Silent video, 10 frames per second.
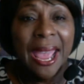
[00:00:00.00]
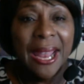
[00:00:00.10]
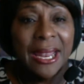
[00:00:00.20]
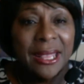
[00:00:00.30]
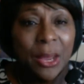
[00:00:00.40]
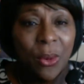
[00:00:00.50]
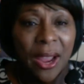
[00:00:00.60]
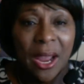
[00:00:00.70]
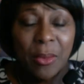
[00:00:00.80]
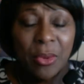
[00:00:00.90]
and that they
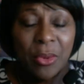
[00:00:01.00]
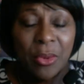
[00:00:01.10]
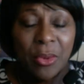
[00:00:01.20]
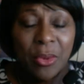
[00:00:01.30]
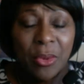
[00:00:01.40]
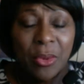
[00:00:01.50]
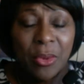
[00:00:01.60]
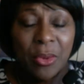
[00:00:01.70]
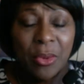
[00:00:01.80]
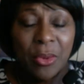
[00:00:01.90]
were able to give him
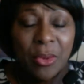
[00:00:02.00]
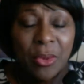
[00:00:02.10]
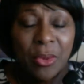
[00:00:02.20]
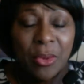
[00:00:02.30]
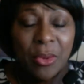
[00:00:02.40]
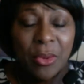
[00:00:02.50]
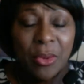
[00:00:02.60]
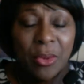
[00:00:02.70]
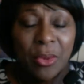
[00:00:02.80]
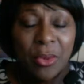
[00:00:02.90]
CPR
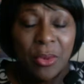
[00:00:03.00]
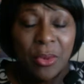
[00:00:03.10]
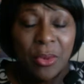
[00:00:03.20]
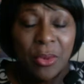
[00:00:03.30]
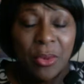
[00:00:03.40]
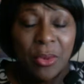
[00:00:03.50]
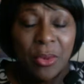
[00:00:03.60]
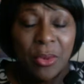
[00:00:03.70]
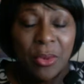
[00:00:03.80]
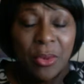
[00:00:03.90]
and revive him
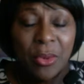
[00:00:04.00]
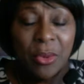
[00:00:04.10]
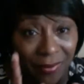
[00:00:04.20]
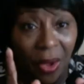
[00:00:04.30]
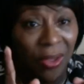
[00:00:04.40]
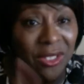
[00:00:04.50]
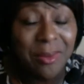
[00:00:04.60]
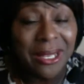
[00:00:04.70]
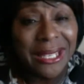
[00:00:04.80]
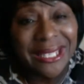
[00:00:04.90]
and
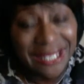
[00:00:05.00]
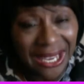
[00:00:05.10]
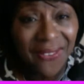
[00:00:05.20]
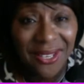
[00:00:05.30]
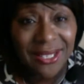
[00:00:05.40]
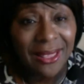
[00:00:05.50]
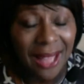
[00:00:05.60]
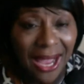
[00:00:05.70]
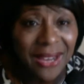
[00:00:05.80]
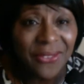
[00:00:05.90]
ultimately save his
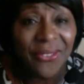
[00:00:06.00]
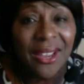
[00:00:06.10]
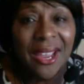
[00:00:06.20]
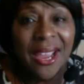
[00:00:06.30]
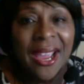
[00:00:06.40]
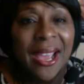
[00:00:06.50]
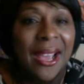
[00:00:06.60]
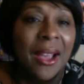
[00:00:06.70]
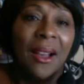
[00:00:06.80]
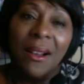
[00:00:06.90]
life.
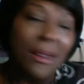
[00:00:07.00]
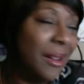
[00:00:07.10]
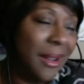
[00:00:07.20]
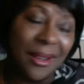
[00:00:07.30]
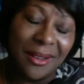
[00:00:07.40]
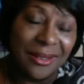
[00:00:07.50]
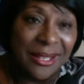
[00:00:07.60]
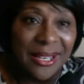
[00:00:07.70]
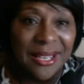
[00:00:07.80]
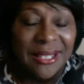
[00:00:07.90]
Oh,
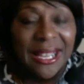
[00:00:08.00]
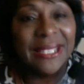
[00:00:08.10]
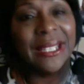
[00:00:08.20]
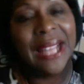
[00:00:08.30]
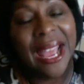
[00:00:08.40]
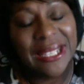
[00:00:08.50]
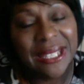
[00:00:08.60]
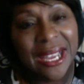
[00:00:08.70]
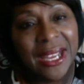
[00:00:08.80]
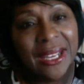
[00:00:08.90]
that's the
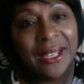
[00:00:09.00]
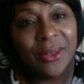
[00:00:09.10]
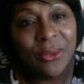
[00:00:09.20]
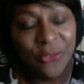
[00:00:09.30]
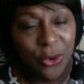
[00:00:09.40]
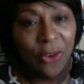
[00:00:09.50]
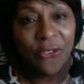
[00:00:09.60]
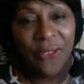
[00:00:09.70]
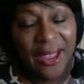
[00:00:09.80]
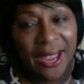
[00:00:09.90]
last thing. If you're a
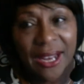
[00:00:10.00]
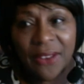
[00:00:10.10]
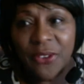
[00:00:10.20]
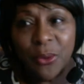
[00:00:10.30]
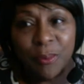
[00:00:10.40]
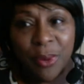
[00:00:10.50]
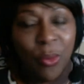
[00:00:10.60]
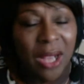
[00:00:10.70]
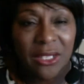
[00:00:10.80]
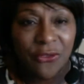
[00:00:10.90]
fan, if you've been
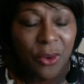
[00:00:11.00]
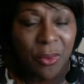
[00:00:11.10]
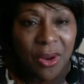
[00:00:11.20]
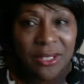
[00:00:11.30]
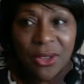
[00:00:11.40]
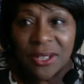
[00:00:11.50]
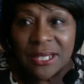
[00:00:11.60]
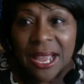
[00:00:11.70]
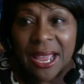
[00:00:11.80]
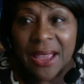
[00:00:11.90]
watching football as long
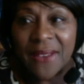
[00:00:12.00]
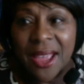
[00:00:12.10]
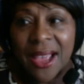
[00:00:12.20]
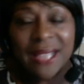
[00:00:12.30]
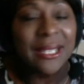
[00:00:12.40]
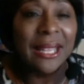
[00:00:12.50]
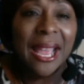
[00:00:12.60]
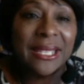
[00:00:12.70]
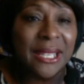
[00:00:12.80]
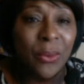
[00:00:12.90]
as I have, that's the
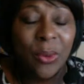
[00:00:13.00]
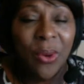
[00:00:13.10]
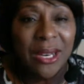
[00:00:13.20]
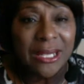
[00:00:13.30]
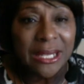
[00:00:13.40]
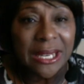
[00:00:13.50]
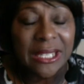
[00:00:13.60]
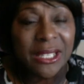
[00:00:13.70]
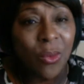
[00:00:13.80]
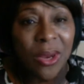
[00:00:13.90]
last thing we want to see
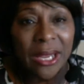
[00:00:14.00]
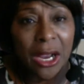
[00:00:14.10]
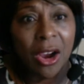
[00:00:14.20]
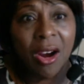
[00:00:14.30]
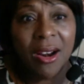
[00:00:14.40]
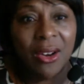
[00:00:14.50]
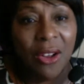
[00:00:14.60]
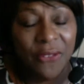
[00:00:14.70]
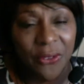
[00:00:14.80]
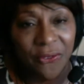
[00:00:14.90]
is someone get carted
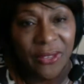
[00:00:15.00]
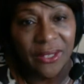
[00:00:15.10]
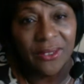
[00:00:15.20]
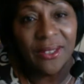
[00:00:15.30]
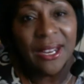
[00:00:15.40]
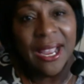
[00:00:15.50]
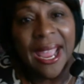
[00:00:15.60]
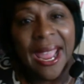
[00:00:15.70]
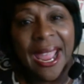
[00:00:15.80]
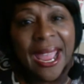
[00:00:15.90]
off the field.
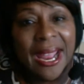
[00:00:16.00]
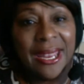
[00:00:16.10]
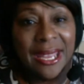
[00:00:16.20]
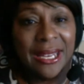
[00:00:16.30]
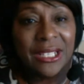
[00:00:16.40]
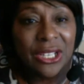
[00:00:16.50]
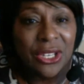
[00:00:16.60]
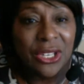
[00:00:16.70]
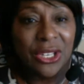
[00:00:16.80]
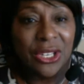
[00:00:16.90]
And then to
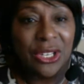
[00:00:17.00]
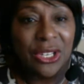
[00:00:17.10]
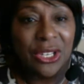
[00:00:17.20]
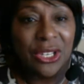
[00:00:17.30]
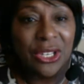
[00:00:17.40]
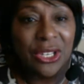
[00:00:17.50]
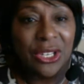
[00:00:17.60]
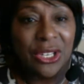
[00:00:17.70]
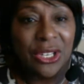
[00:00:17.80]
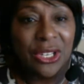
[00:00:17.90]
know that this was
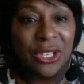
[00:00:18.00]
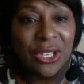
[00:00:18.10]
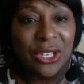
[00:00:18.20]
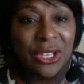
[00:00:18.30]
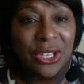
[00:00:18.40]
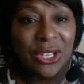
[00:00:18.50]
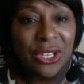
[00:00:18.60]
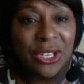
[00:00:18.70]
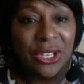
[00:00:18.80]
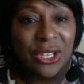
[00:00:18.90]
such a severe,
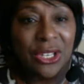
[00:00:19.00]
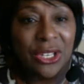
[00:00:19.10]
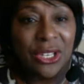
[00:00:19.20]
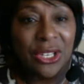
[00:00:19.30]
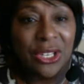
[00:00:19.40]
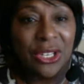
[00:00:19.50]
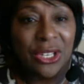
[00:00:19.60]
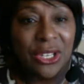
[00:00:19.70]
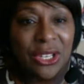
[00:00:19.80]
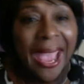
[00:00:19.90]
severe accident.
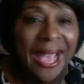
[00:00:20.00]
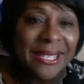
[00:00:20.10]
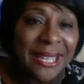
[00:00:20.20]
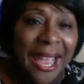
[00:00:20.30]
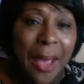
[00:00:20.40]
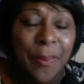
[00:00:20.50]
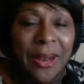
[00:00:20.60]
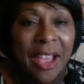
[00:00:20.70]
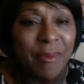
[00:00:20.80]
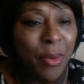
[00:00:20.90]
As it
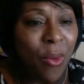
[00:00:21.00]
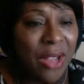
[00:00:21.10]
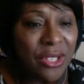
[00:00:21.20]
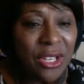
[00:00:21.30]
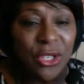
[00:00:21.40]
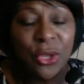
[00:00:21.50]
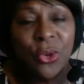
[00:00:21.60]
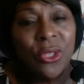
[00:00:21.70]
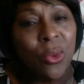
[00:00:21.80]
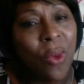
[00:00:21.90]
happened, I've been watching the
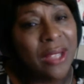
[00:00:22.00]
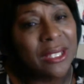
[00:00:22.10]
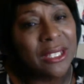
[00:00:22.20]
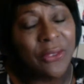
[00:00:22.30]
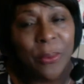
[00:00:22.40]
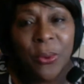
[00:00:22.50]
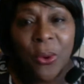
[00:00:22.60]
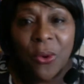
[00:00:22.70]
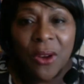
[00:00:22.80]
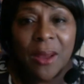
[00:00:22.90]
news and watching different
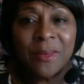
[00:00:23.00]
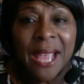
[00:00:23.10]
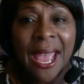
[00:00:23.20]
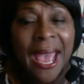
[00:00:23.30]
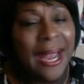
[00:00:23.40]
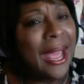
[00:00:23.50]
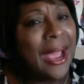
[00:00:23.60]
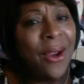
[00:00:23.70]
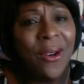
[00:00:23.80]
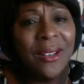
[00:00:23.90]
programs. And
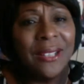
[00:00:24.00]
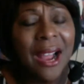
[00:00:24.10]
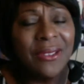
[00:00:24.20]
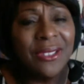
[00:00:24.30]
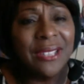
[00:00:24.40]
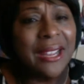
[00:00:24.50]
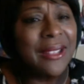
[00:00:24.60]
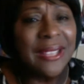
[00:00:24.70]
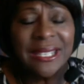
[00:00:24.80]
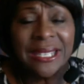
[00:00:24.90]
I heard a doctor say
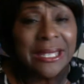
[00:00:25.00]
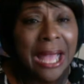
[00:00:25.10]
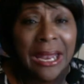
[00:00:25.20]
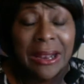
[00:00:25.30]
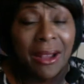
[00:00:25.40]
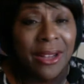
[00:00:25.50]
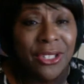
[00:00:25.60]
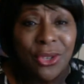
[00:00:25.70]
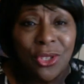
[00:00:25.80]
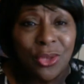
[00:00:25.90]
that this is not an
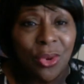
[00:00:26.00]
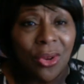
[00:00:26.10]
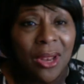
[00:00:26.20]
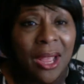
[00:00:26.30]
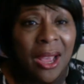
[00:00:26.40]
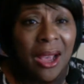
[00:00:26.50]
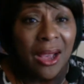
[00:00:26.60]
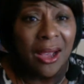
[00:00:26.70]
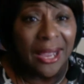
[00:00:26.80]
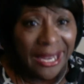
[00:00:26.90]
unusual
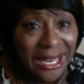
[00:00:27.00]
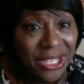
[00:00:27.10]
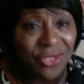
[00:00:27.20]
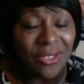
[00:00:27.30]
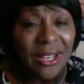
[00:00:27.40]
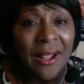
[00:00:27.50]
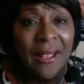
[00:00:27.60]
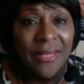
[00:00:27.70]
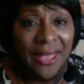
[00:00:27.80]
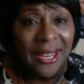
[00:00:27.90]
injury,
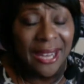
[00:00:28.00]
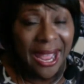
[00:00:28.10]
that it